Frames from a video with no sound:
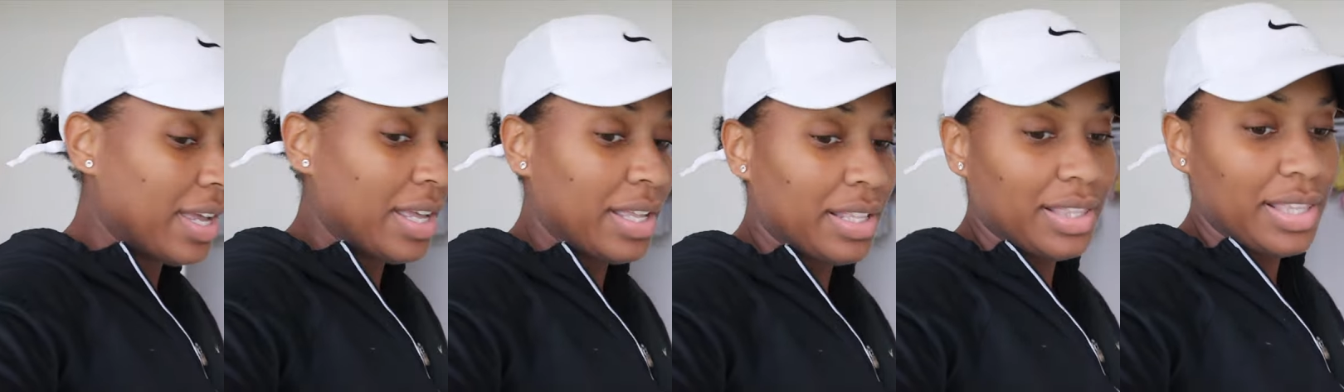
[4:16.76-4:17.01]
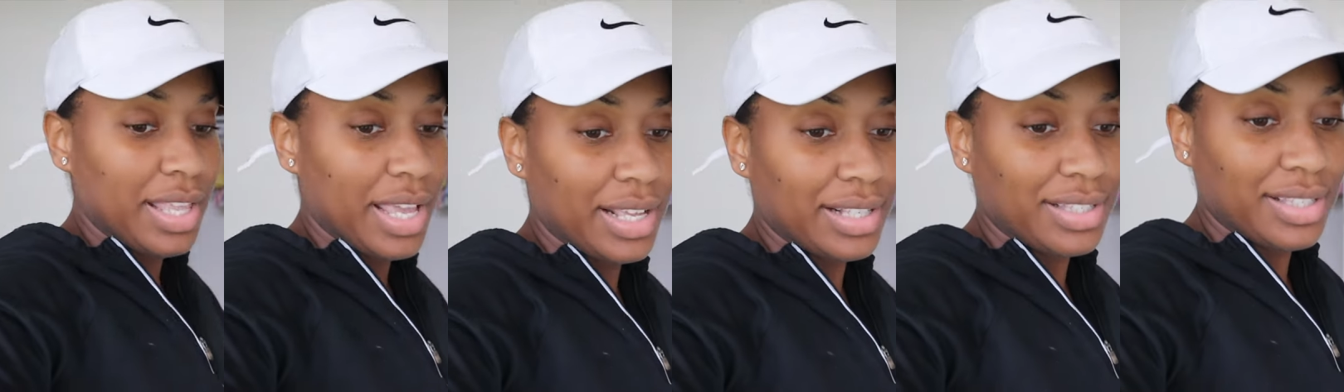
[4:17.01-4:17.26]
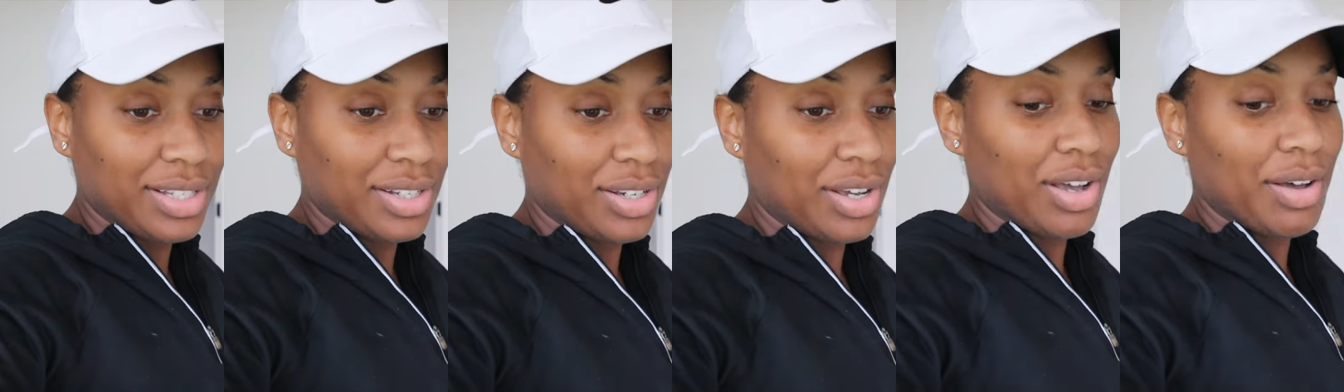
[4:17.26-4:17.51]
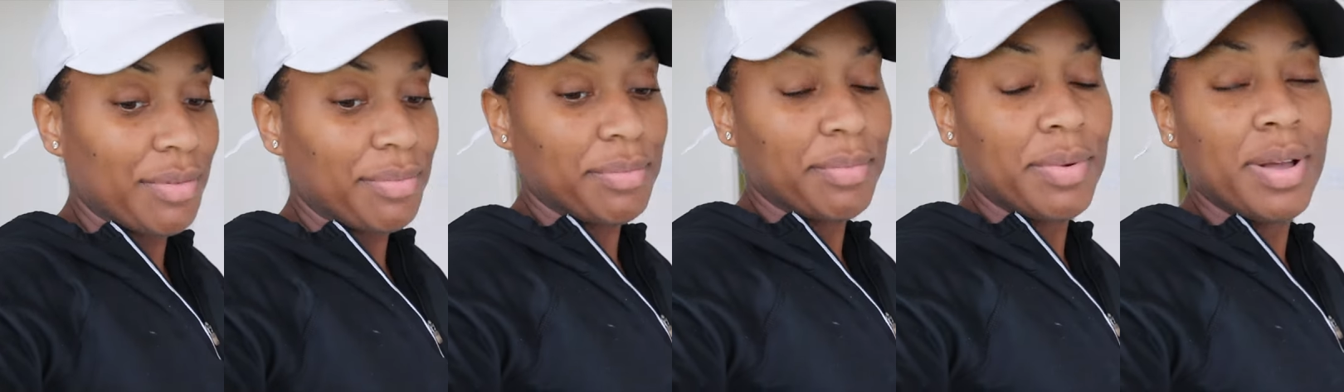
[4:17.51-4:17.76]
that took
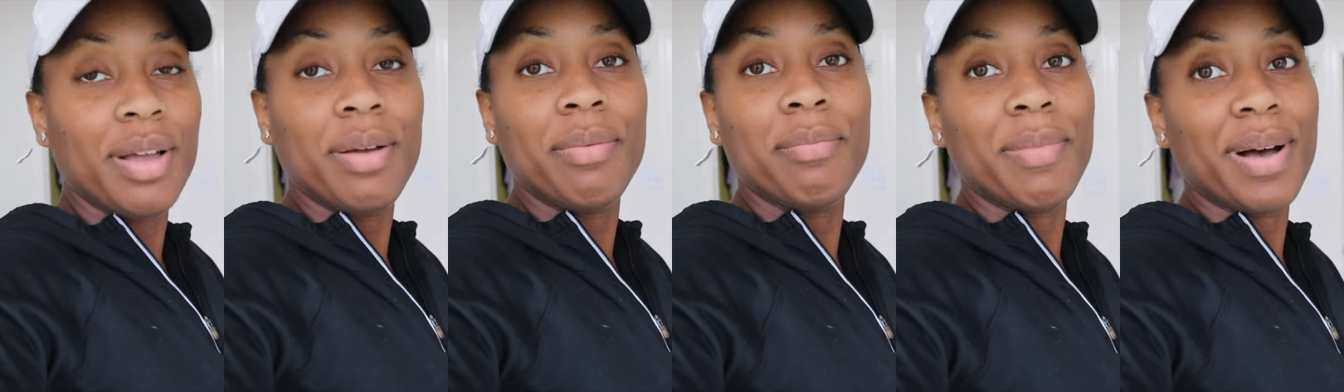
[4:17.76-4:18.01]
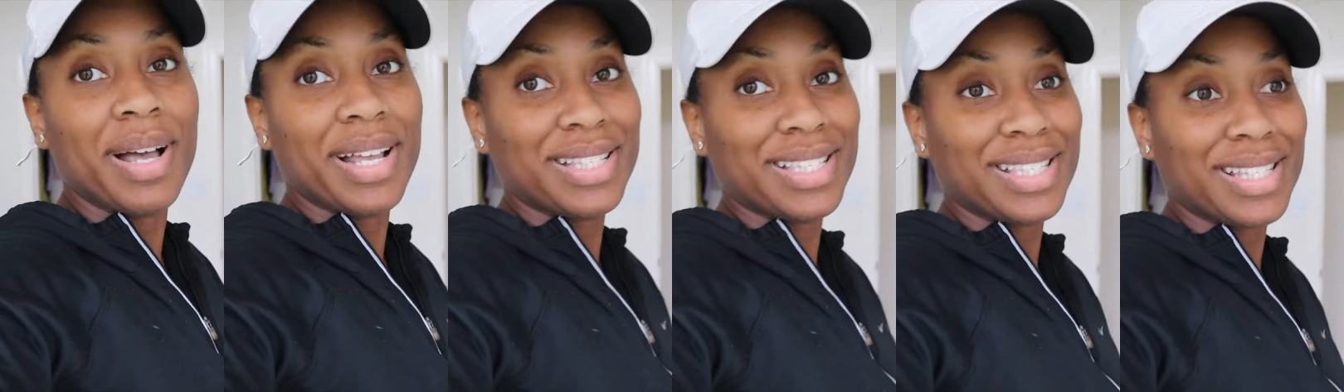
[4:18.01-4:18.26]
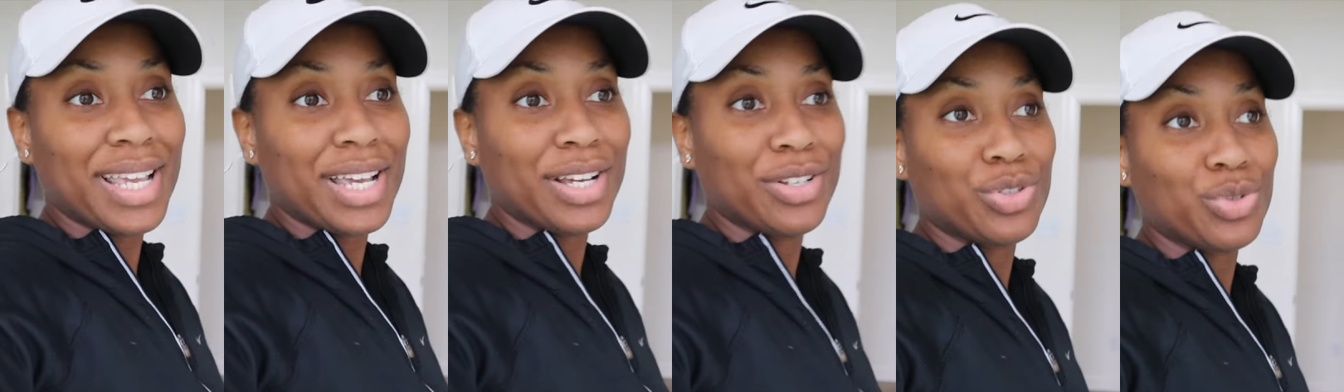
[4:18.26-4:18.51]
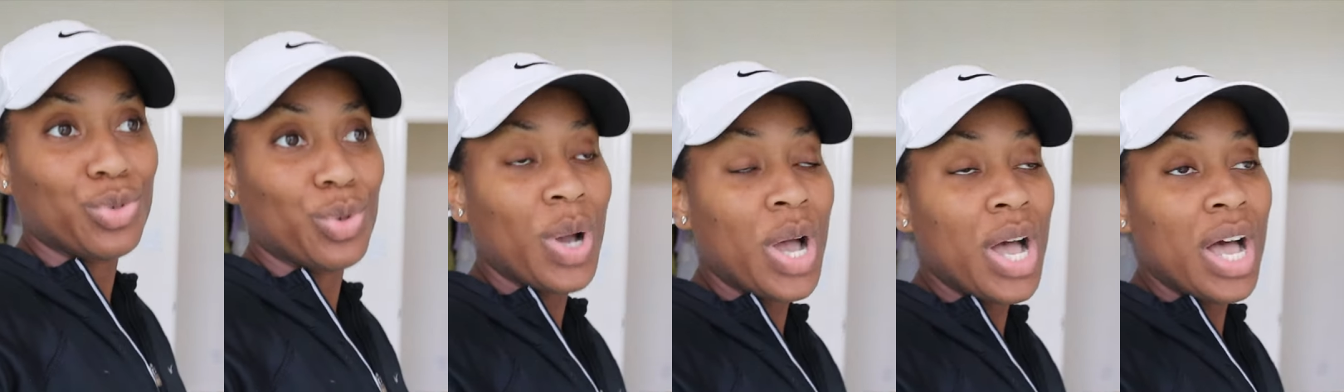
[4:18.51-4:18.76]
up my
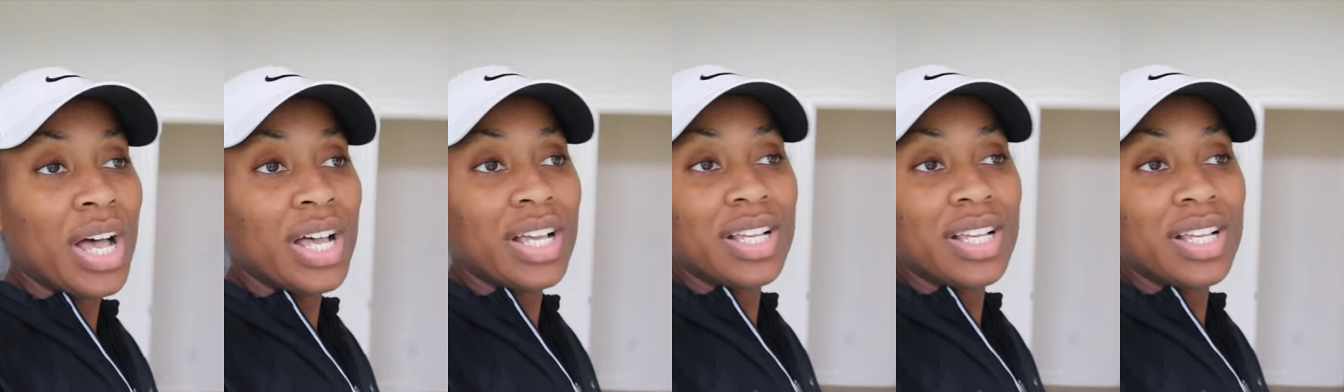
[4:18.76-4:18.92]
schedule.